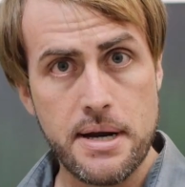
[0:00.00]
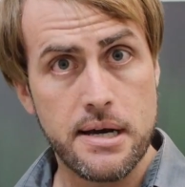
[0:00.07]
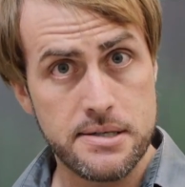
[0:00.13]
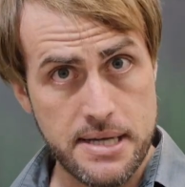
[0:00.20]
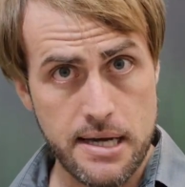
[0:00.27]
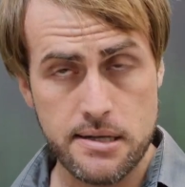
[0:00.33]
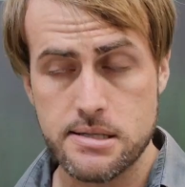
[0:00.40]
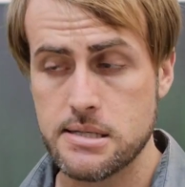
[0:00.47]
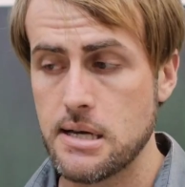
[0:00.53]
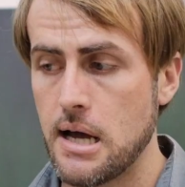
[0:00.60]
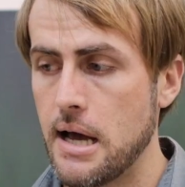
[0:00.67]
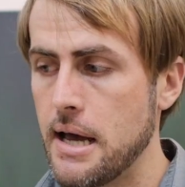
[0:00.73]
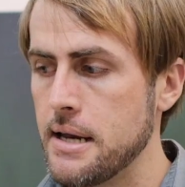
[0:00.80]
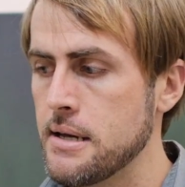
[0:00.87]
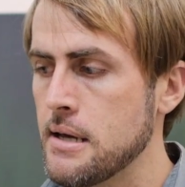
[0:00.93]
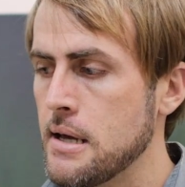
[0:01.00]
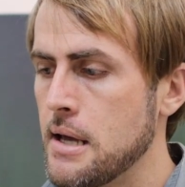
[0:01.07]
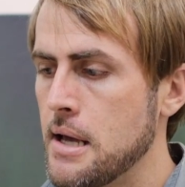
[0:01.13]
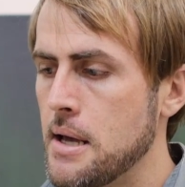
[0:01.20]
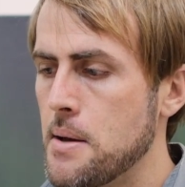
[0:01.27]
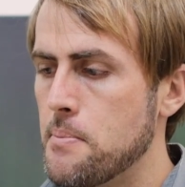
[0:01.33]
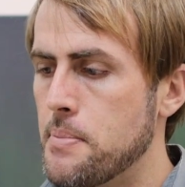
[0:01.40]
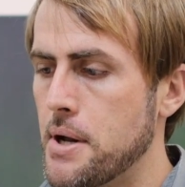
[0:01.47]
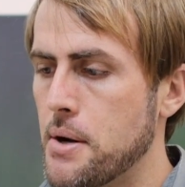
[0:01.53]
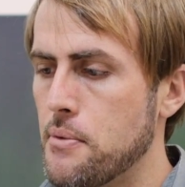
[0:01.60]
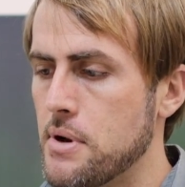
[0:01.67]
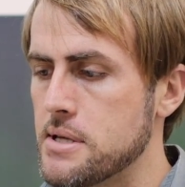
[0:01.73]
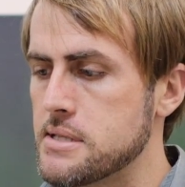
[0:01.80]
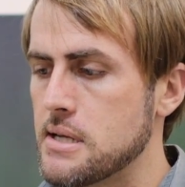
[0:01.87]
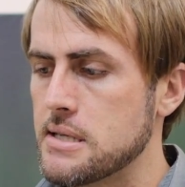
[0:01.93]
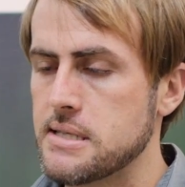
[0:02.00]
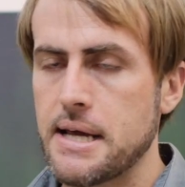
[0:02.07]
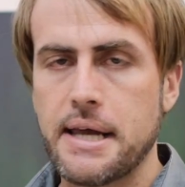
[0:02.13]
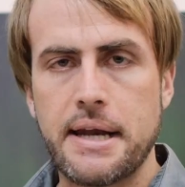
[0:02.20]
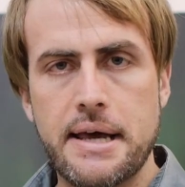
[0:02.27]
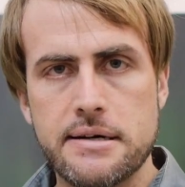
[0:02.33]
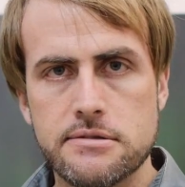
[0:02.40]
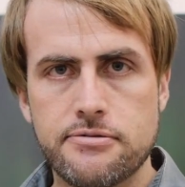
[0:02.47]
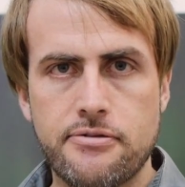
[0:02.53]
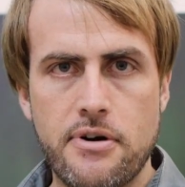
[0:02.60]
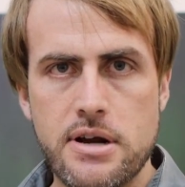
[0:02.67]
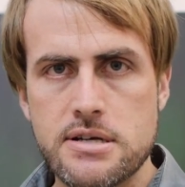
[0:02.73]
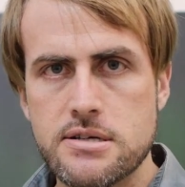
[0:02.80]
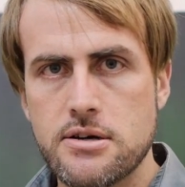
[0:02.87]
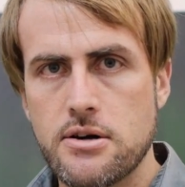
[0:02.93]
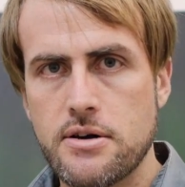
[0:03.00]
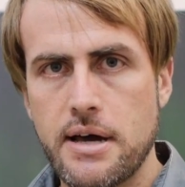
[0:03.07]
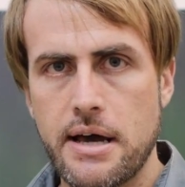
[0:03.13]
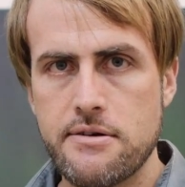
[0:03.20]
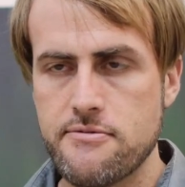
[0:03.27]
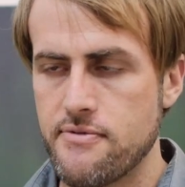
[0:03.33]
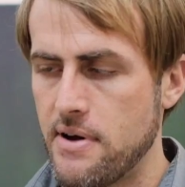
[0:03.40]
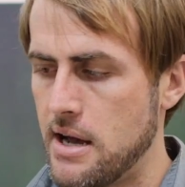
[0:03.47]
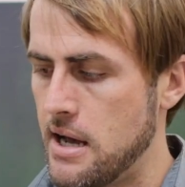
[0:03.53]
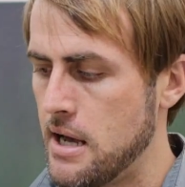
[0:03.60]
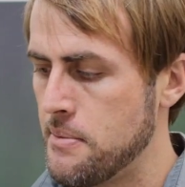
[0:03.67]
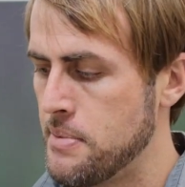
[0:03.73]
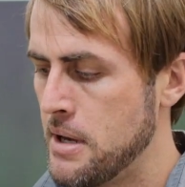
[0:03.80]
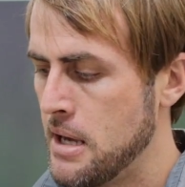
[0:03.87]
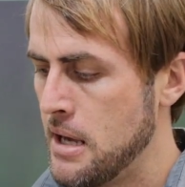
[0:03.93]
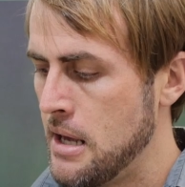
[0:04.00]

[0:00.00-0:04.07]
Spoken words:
I was outside, but it's like an al fresco kind of vibe,